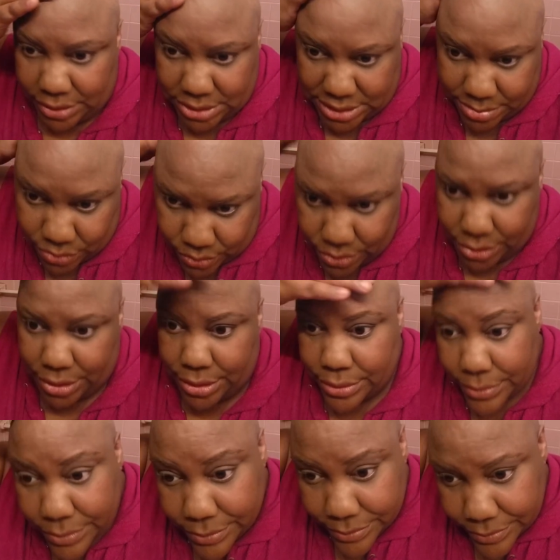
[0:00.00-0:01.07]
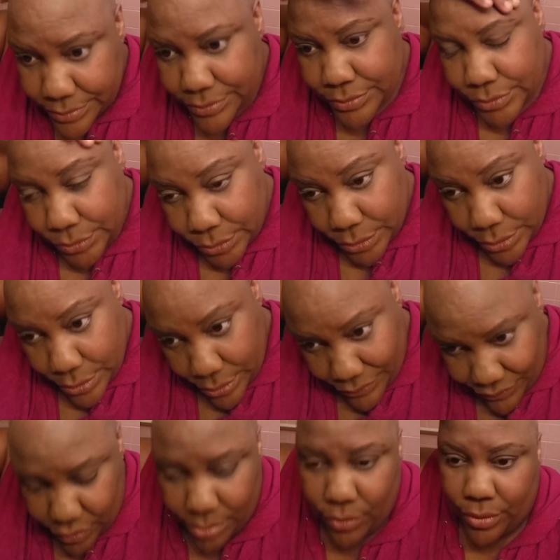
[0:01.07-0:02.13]
look smoother
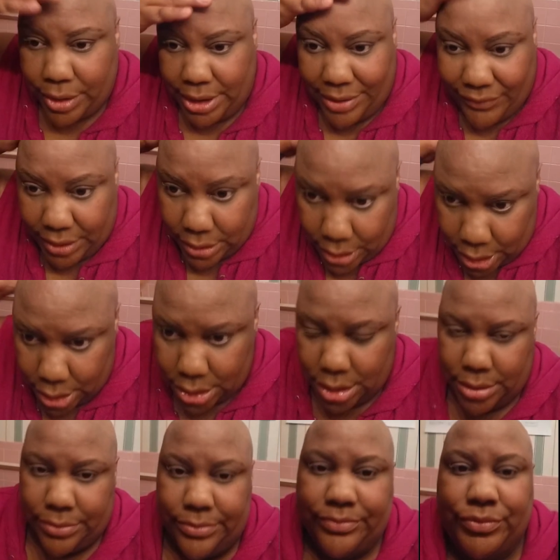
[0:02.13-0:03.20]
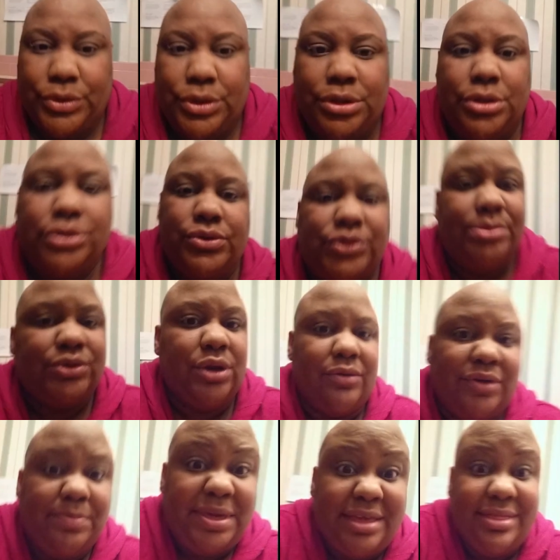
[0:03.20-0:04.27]
for a more even look. So I'm just going
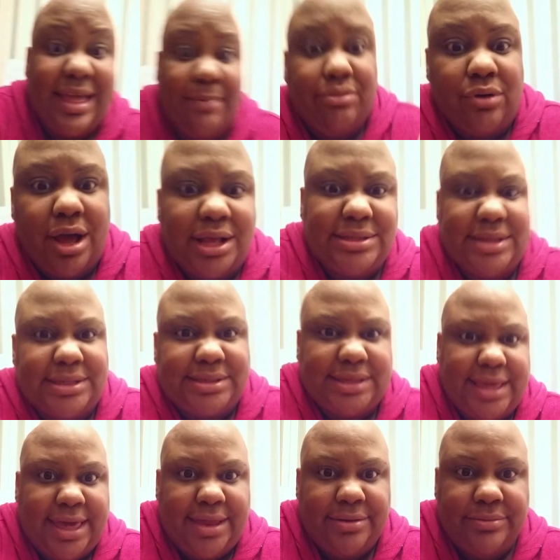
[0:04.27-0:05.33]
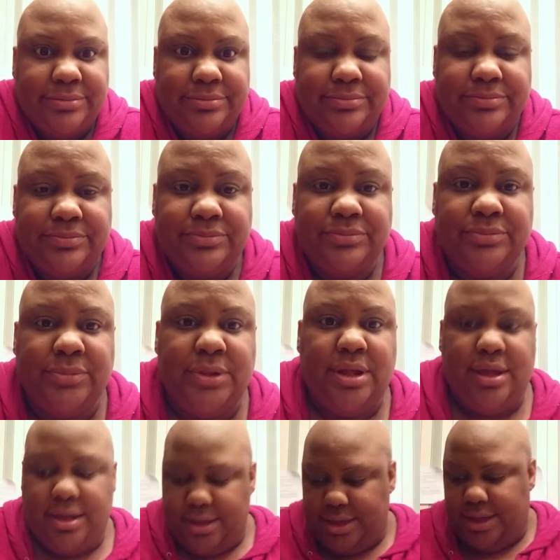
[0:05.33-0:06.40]
to repeat that process again,
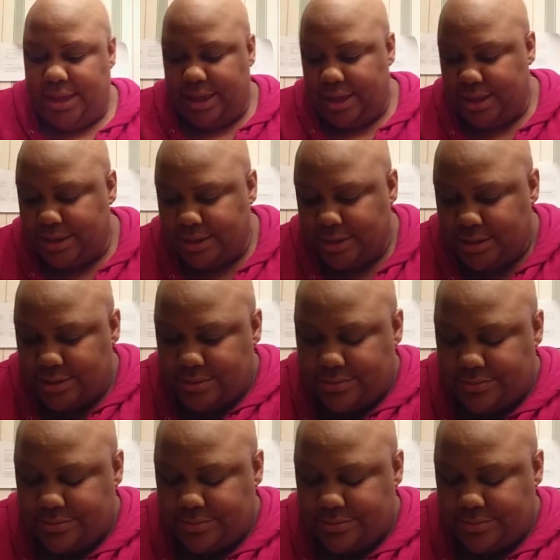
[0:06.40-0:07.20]
and